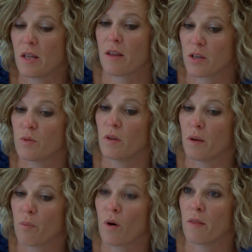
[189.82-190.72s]
I think it's really
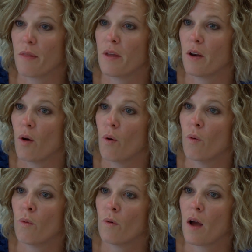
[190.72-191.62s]
important that they
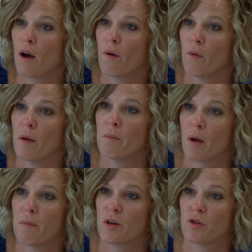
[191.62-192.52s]
know how
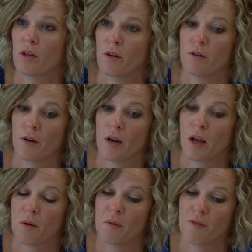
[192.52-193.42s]
I'm measuring their learning,
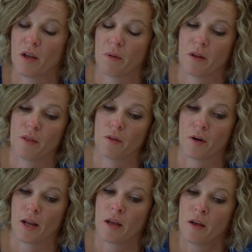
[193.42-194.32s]
how I'm evaluating their learning.